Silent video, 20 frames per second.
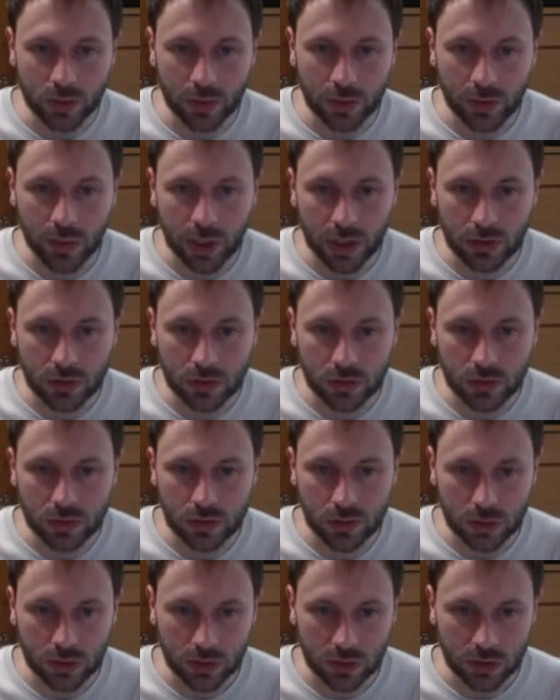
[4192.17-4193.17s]
back to
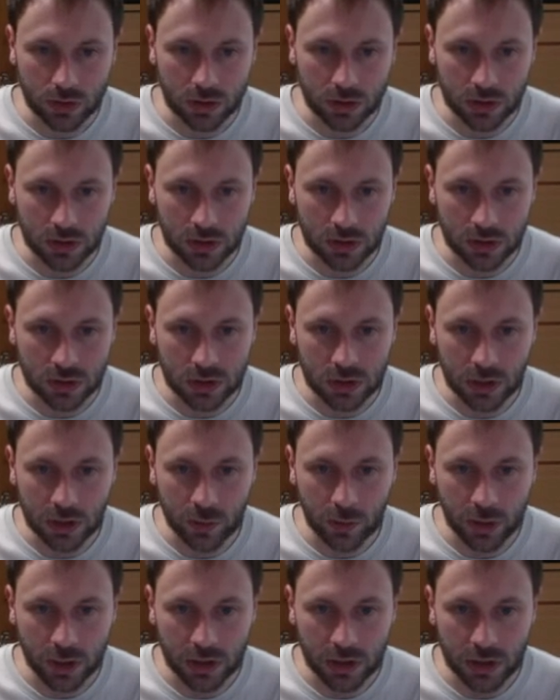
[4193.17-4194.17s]
your question, digital
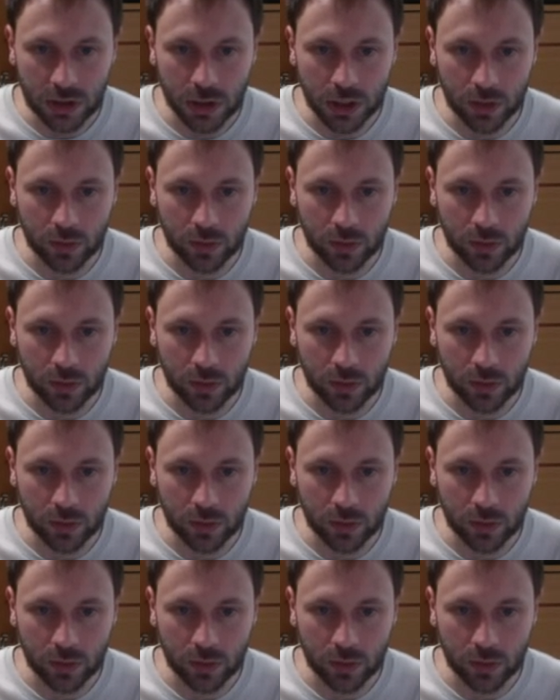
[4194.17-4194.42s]
painting can be